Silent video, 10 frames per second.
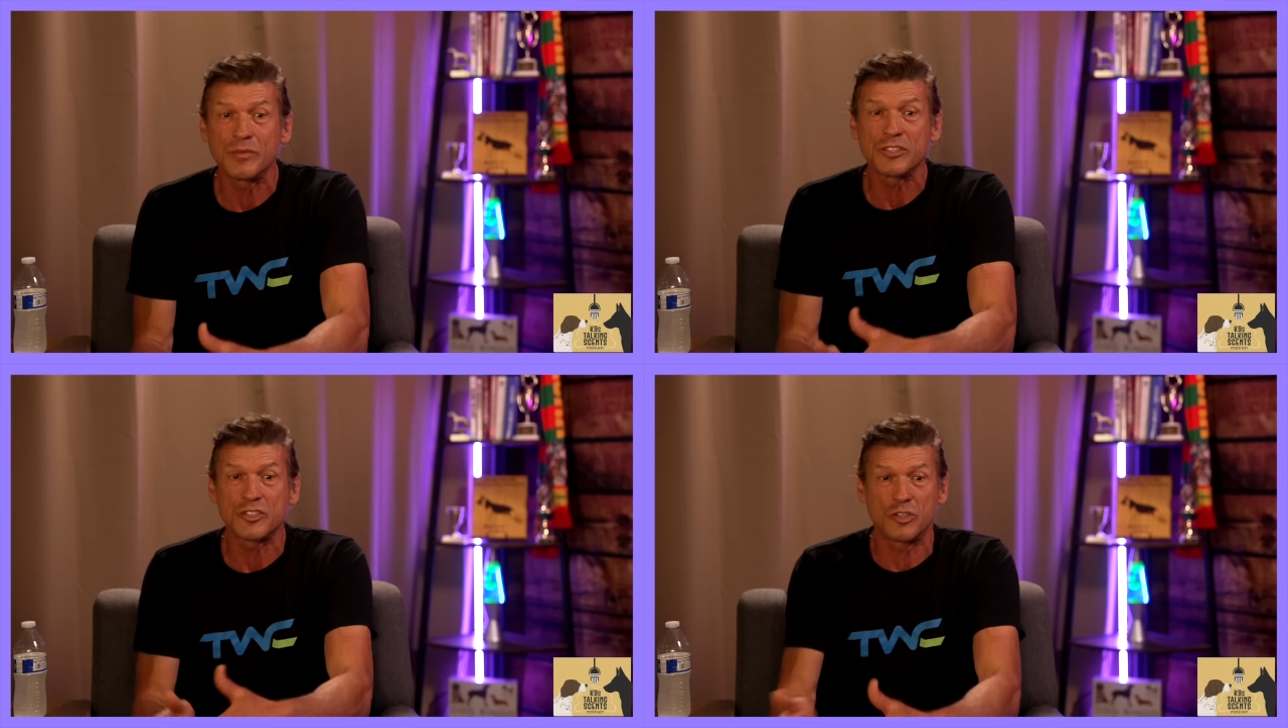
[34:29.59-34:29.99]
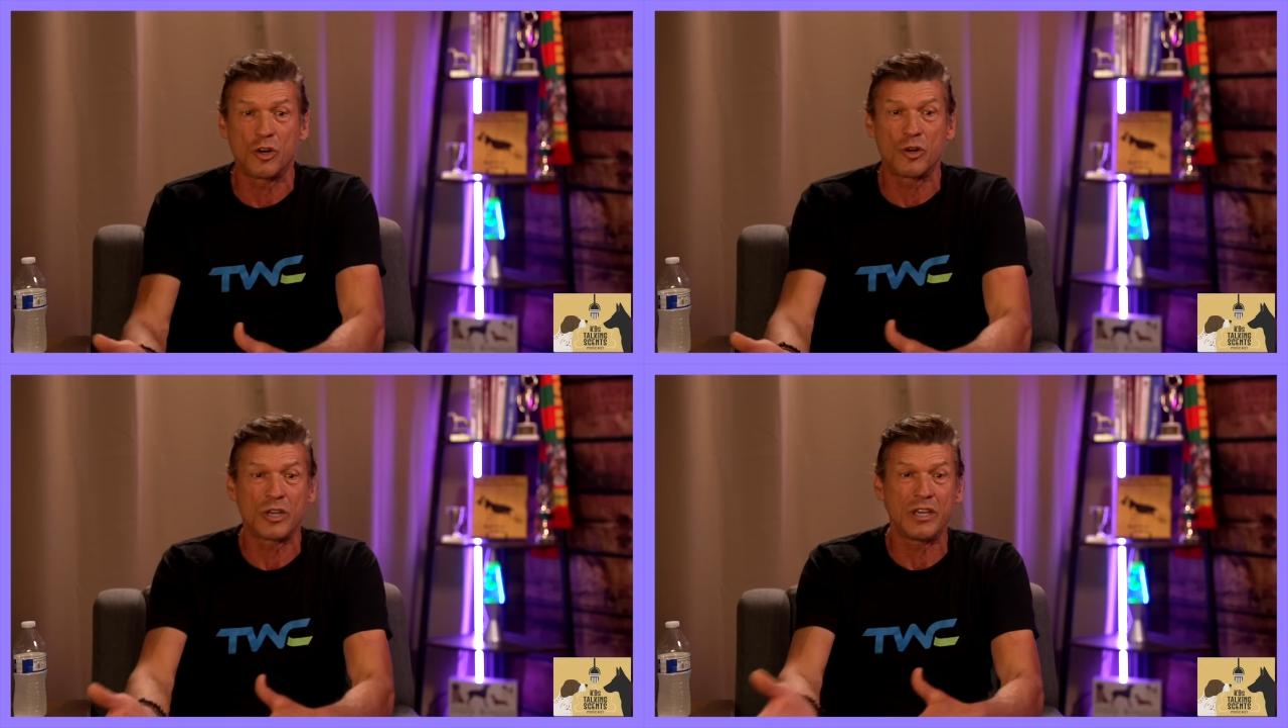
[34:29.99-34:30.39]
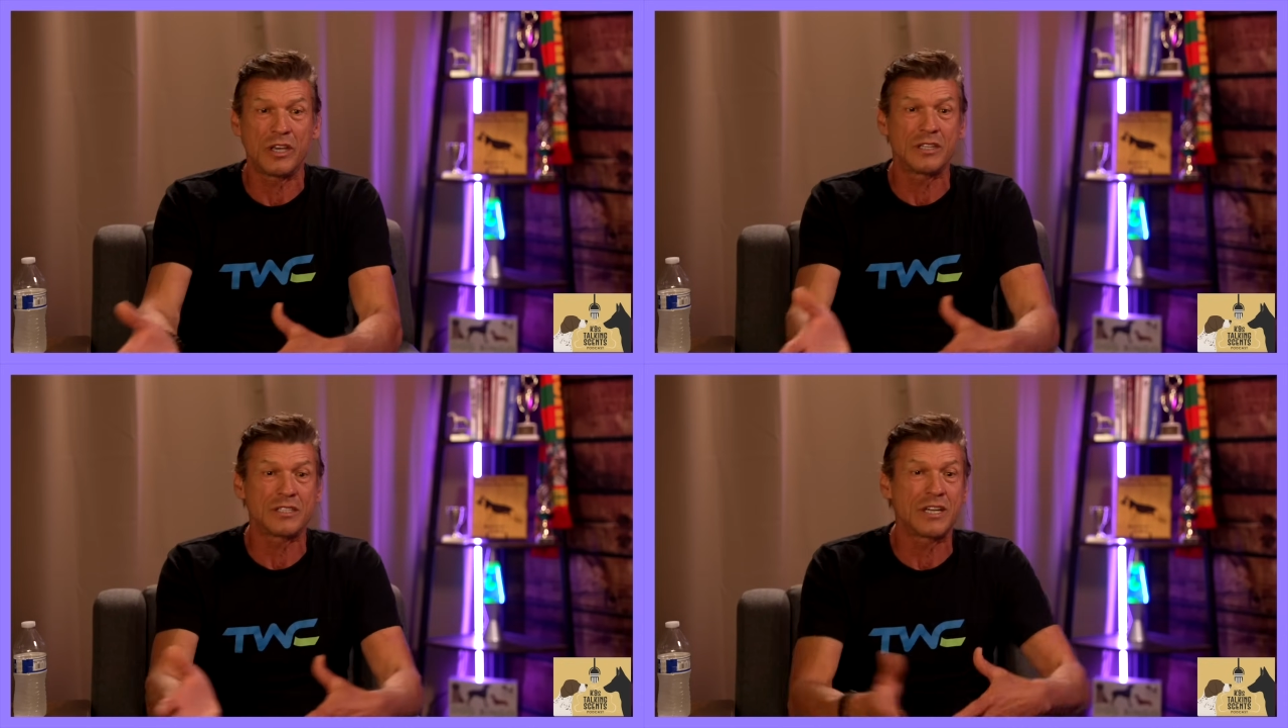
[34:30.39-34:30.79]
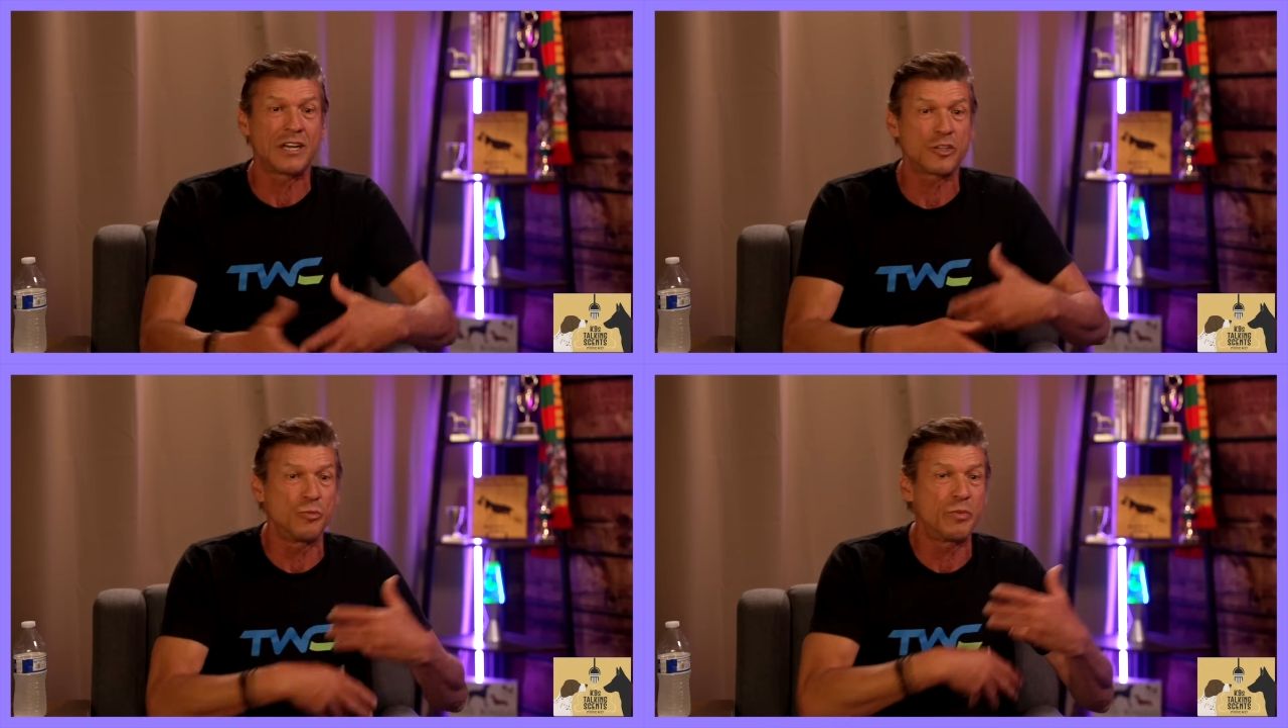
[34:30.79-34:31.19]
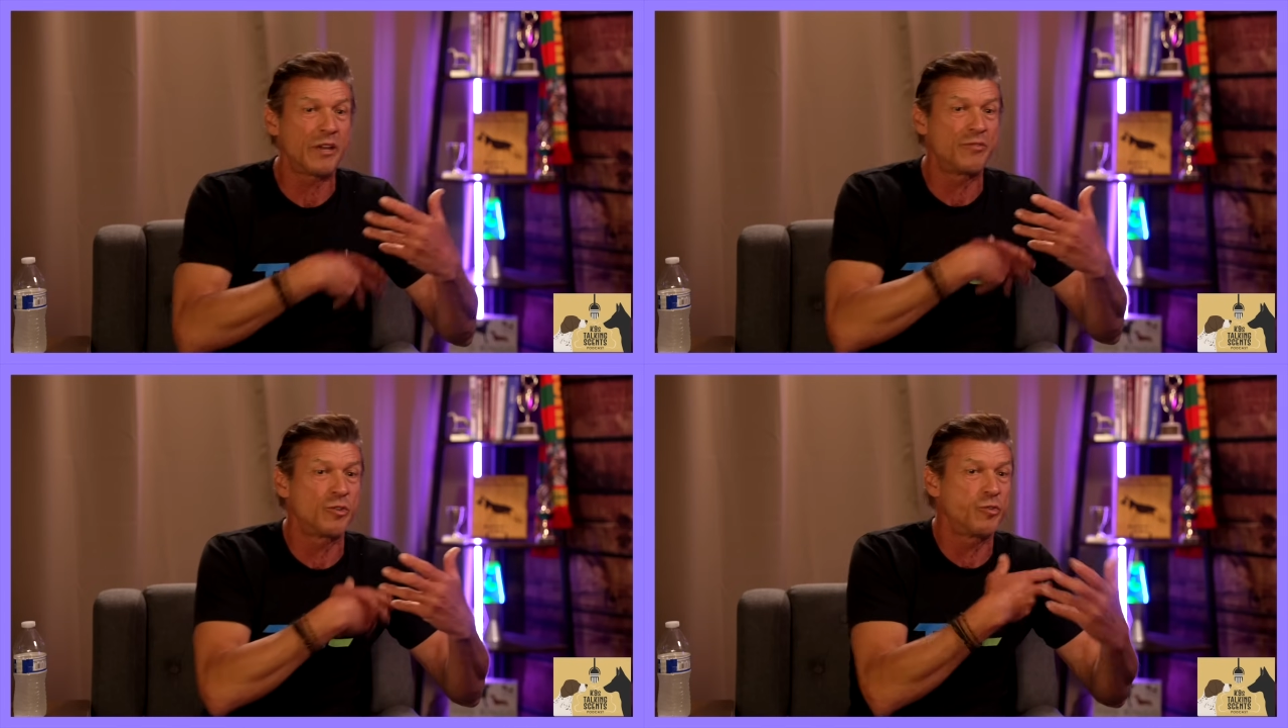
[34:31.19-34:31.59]
so he can start to
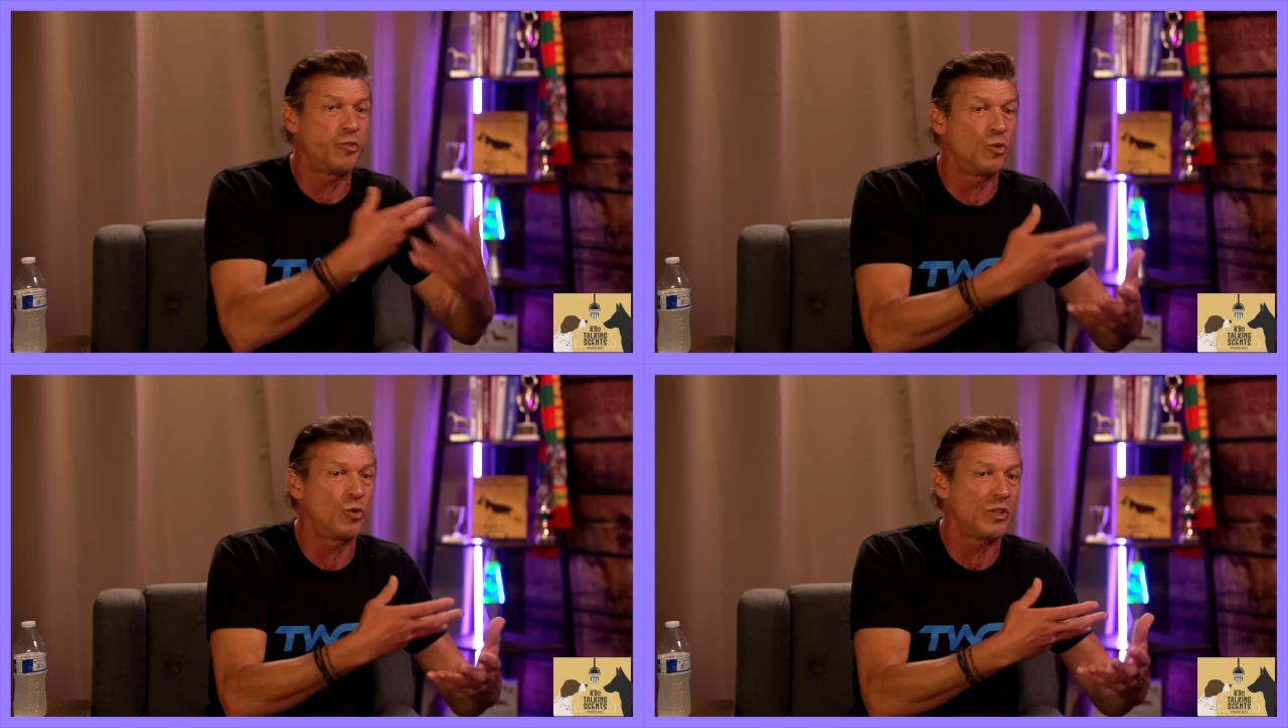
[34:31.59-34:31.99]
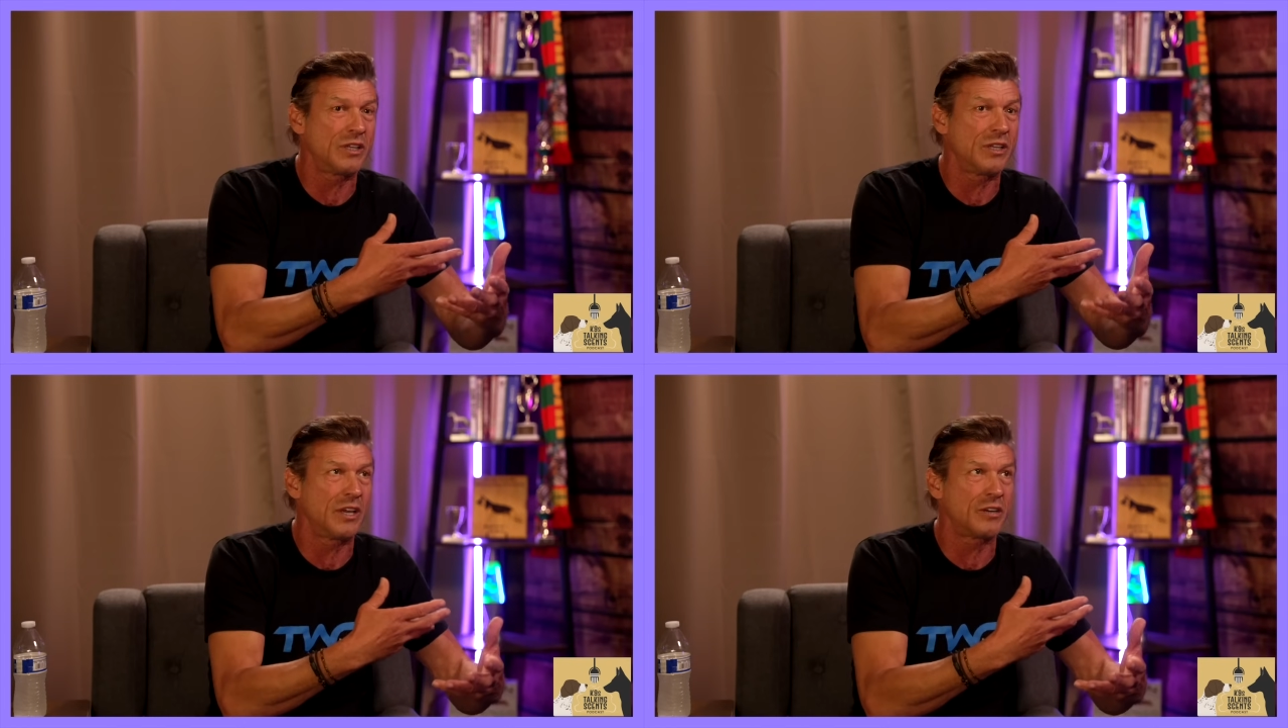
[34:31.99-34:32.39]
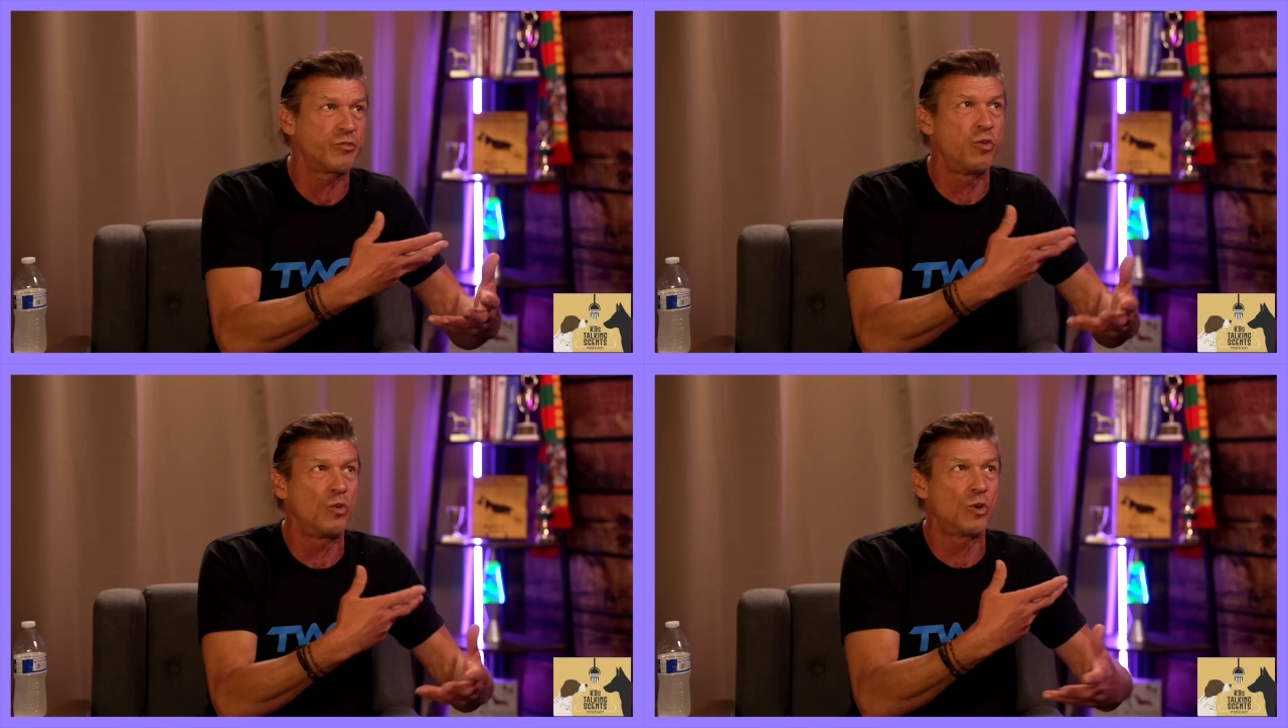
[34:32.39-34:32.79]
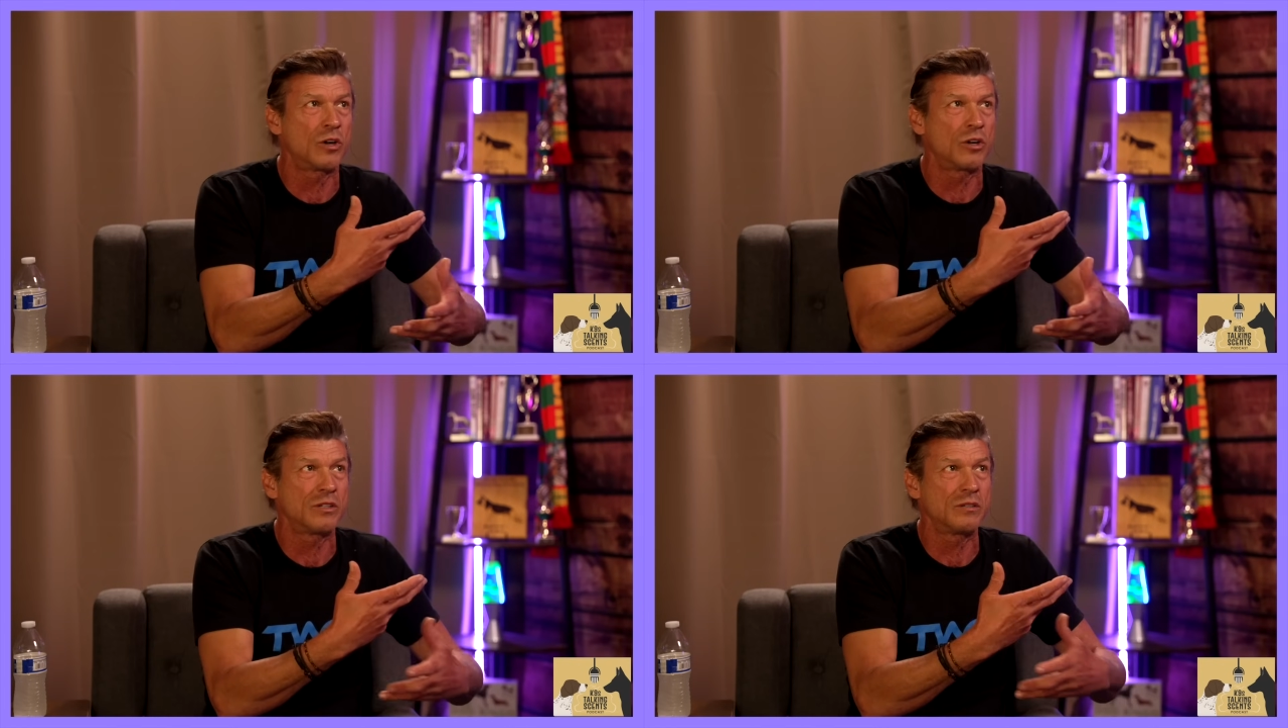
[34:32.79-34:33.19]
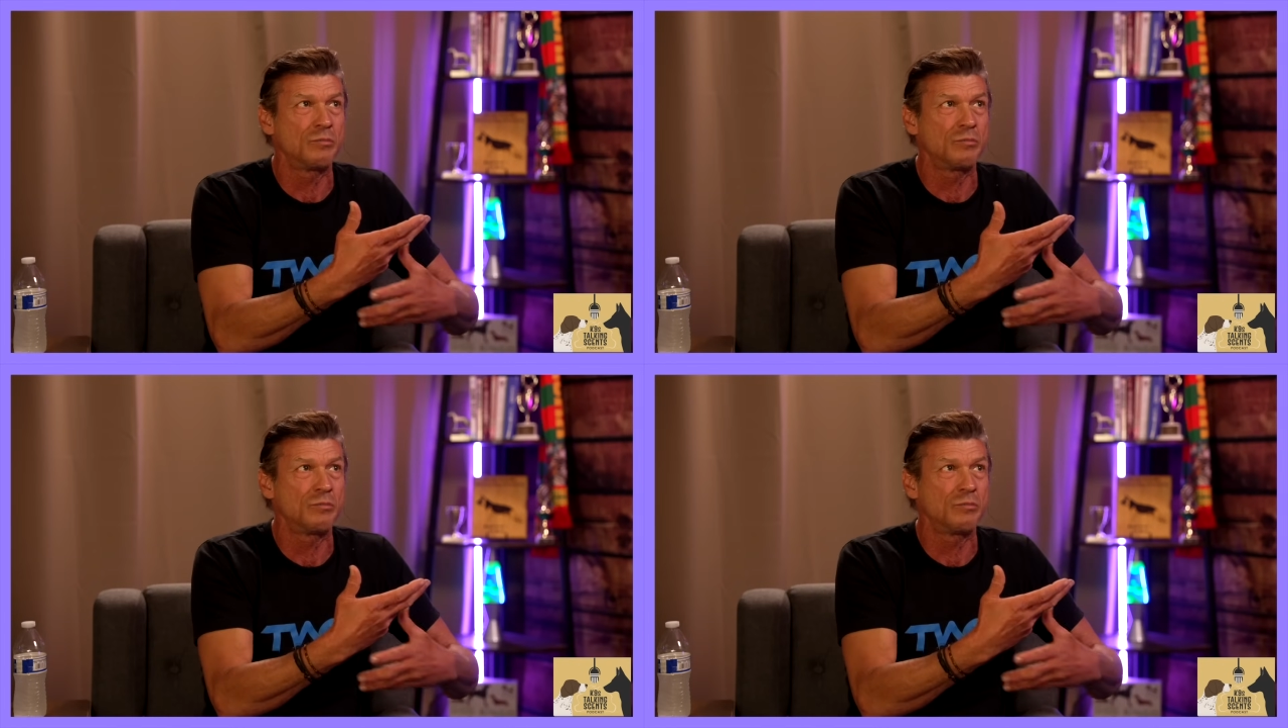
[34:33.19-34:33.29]
beg for food, and therefore,